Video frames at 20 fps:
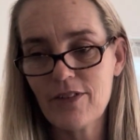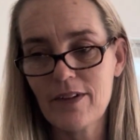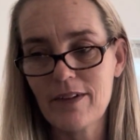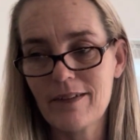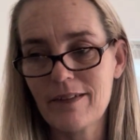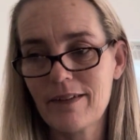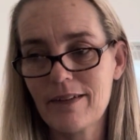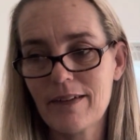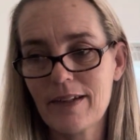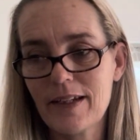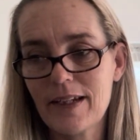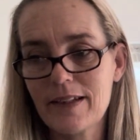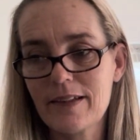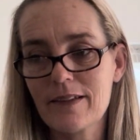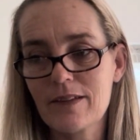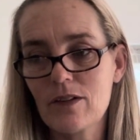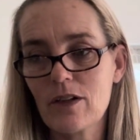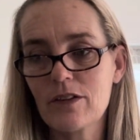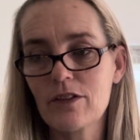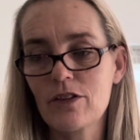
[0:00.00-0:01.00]
And
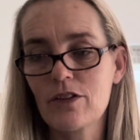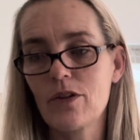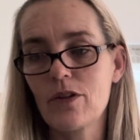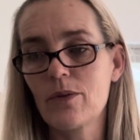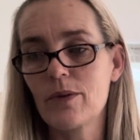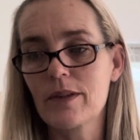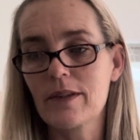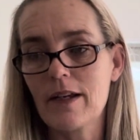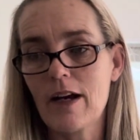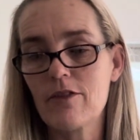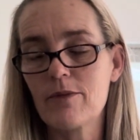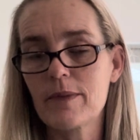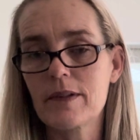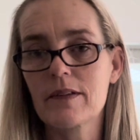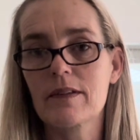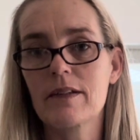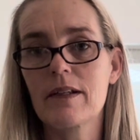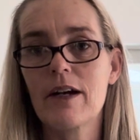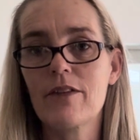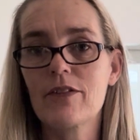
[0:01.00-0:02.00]
it's got to do with government
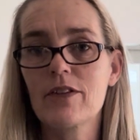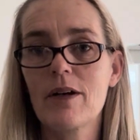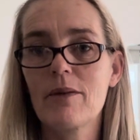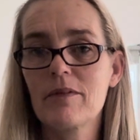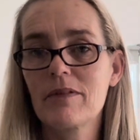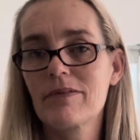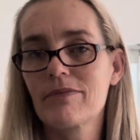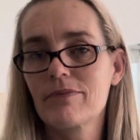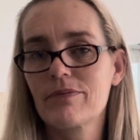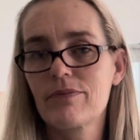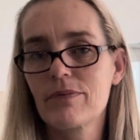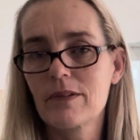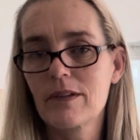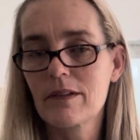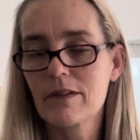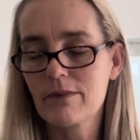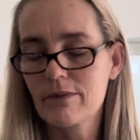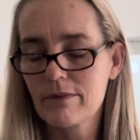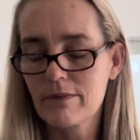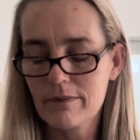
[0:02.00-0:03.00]
stuff, so
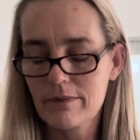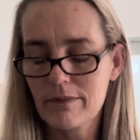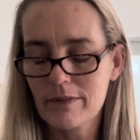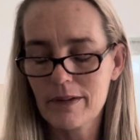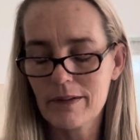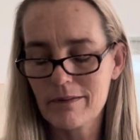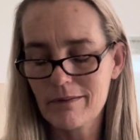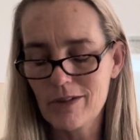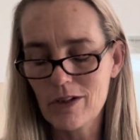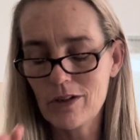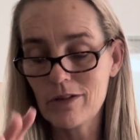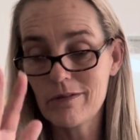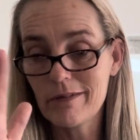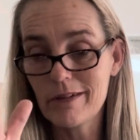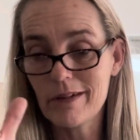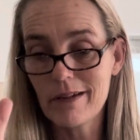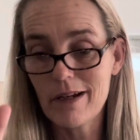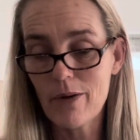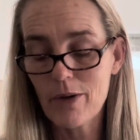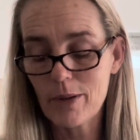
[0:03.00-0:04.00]

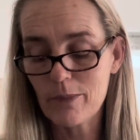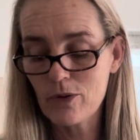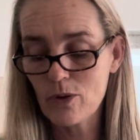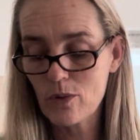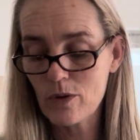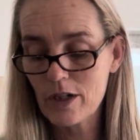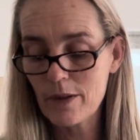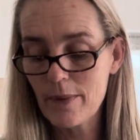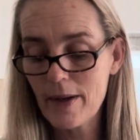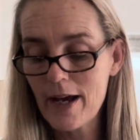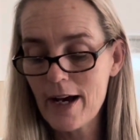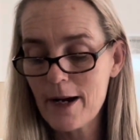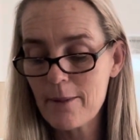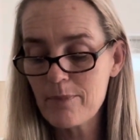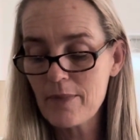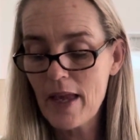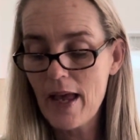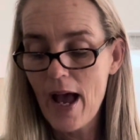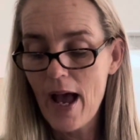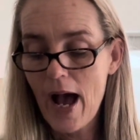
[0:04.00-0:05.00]
you know what I'm talking about.
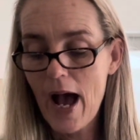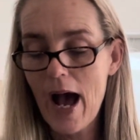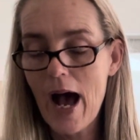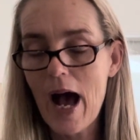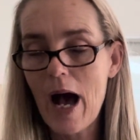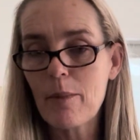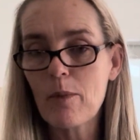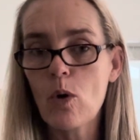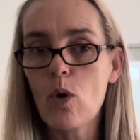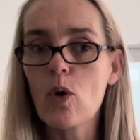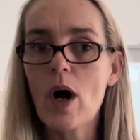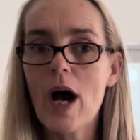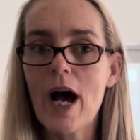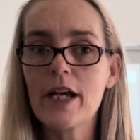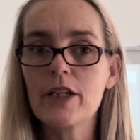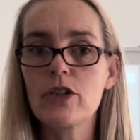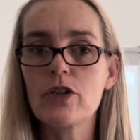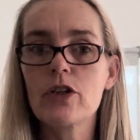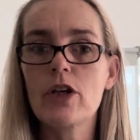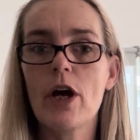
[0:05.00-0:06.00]
Or are
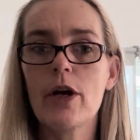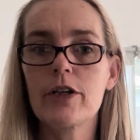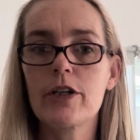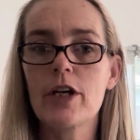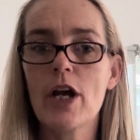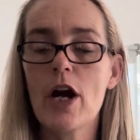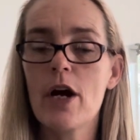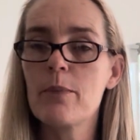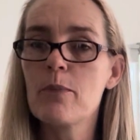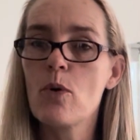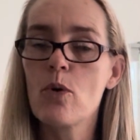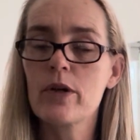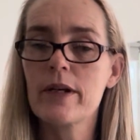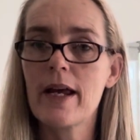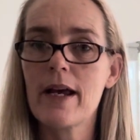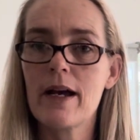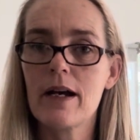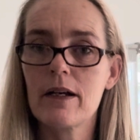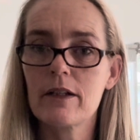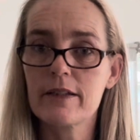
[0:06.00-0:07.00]
you going to go more
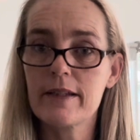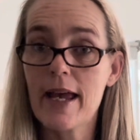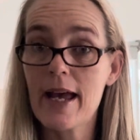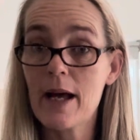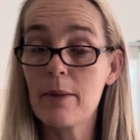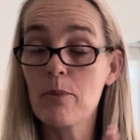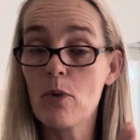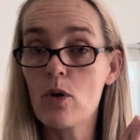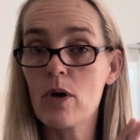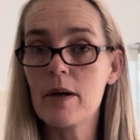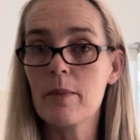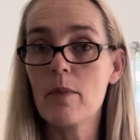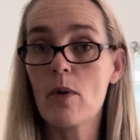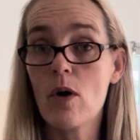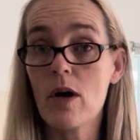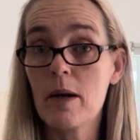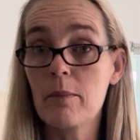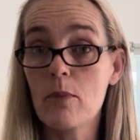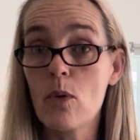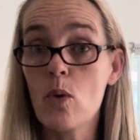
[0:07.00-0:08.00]
down more and
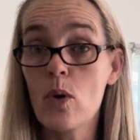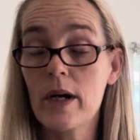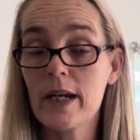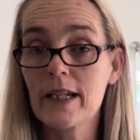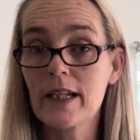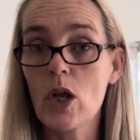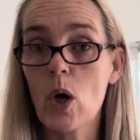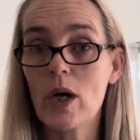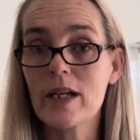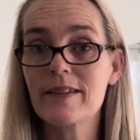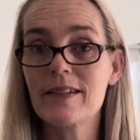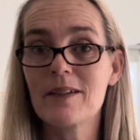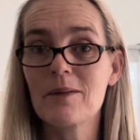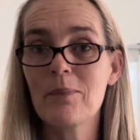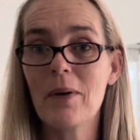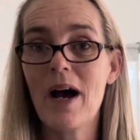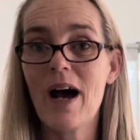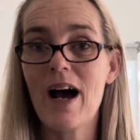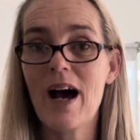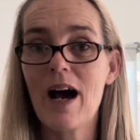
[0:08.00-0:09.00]
a more enlightened
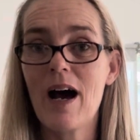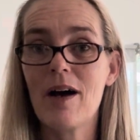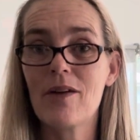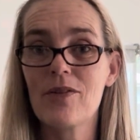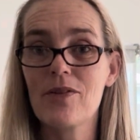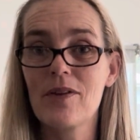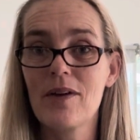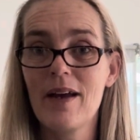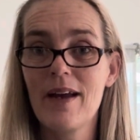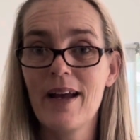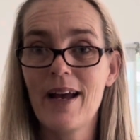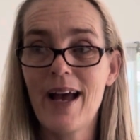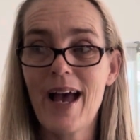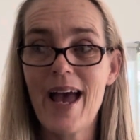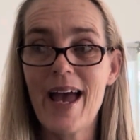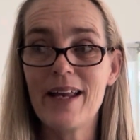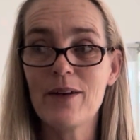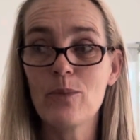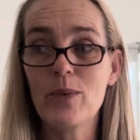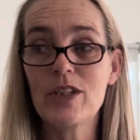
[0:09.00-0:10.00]
path?
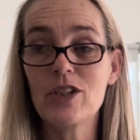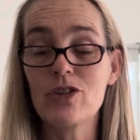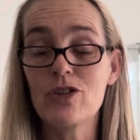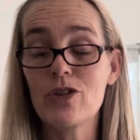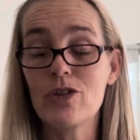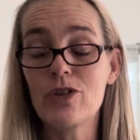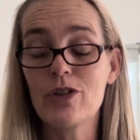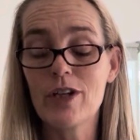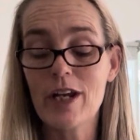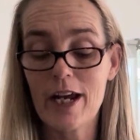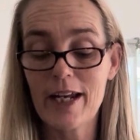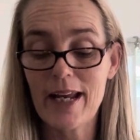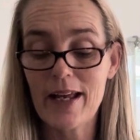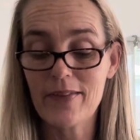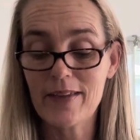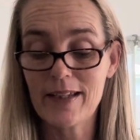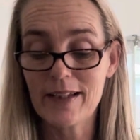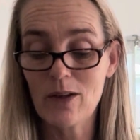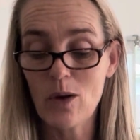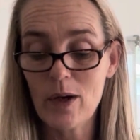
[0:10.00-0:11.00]
And when you do go down
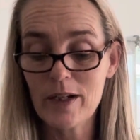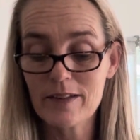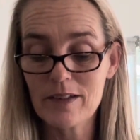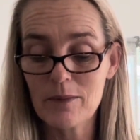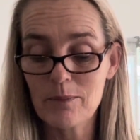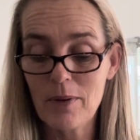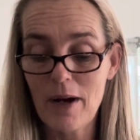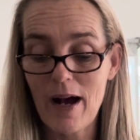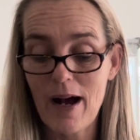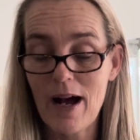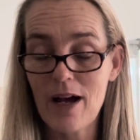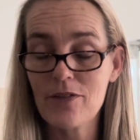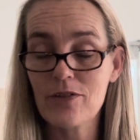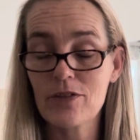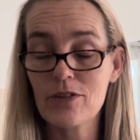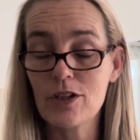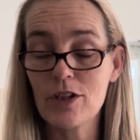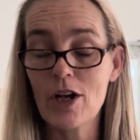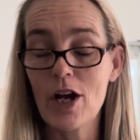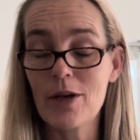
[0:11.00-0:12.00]
the enlightened
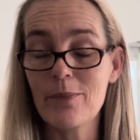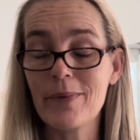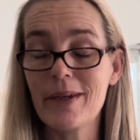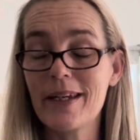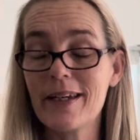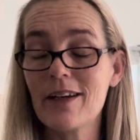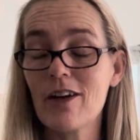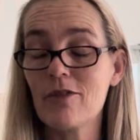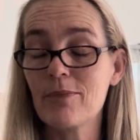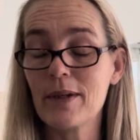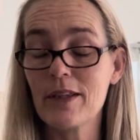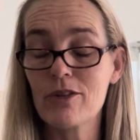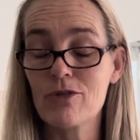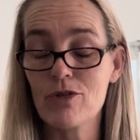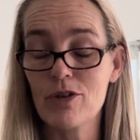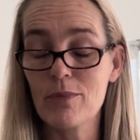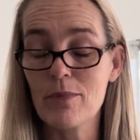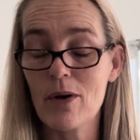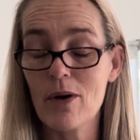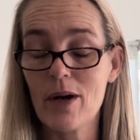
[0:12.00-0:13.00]
path, you know me, I've been
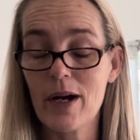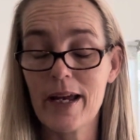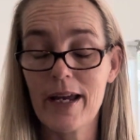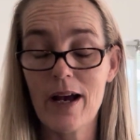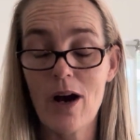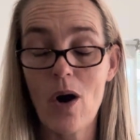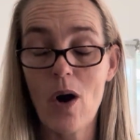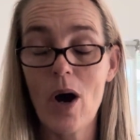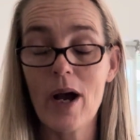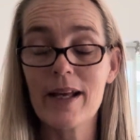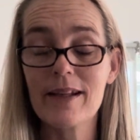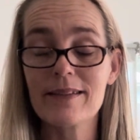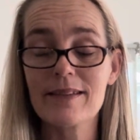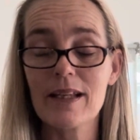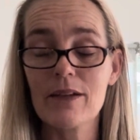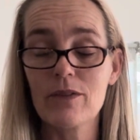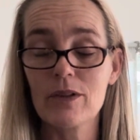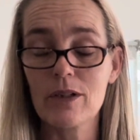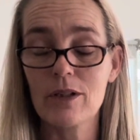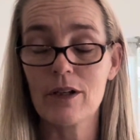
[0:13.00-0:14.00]
through my highest
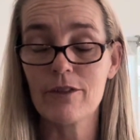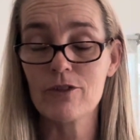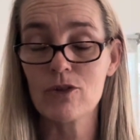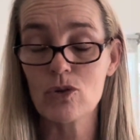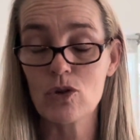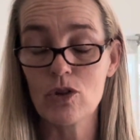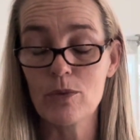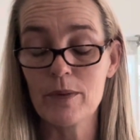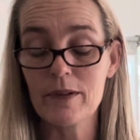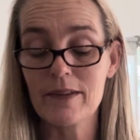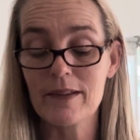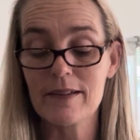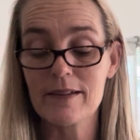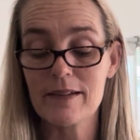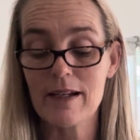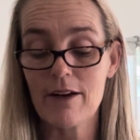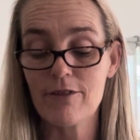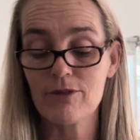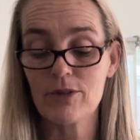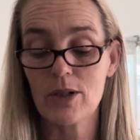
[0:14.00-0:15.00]
level of traumas and
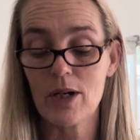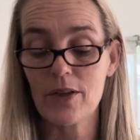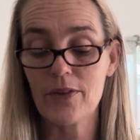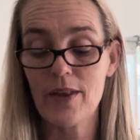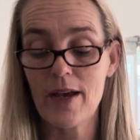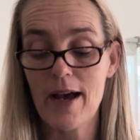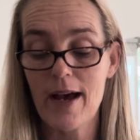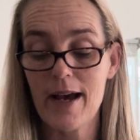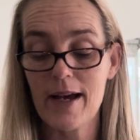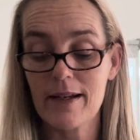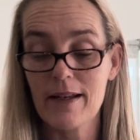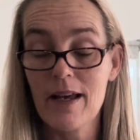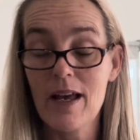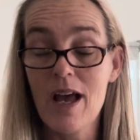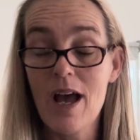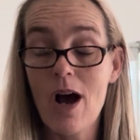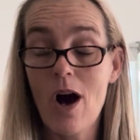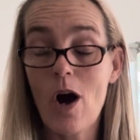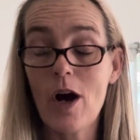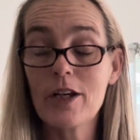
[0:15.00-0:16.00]
stuff like that.
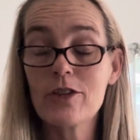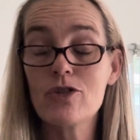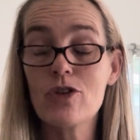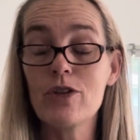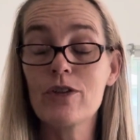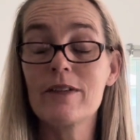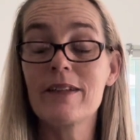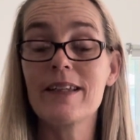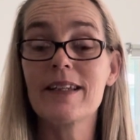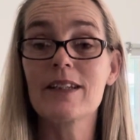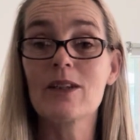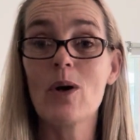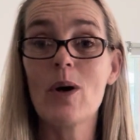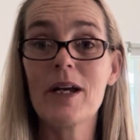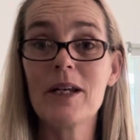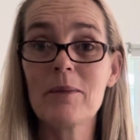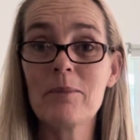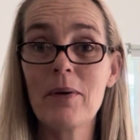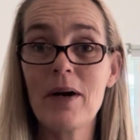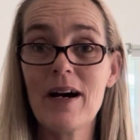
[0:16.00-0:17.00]
I choose the
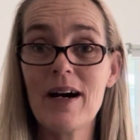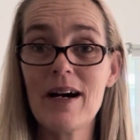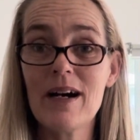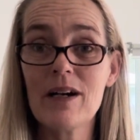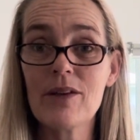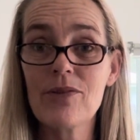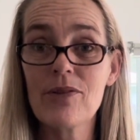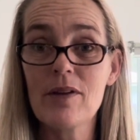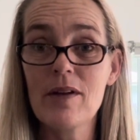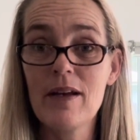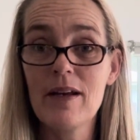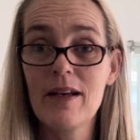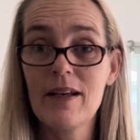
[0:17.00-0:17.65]
enlightened path.